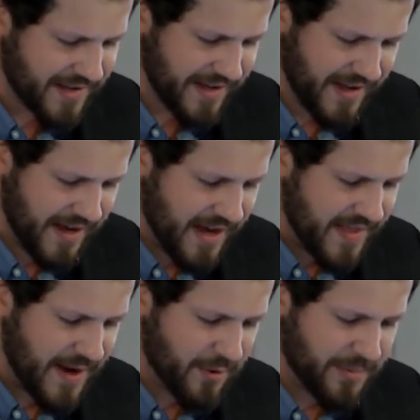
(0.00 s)

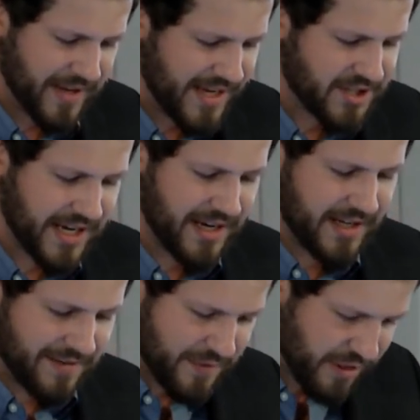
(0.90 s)
And they were to be educated
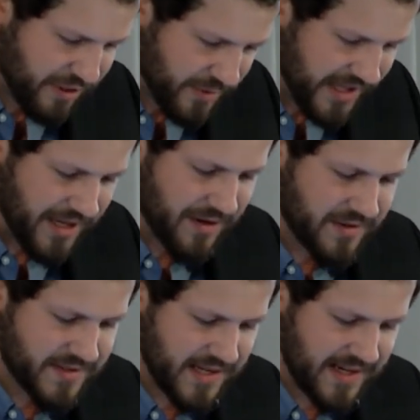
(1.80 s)
again for three years.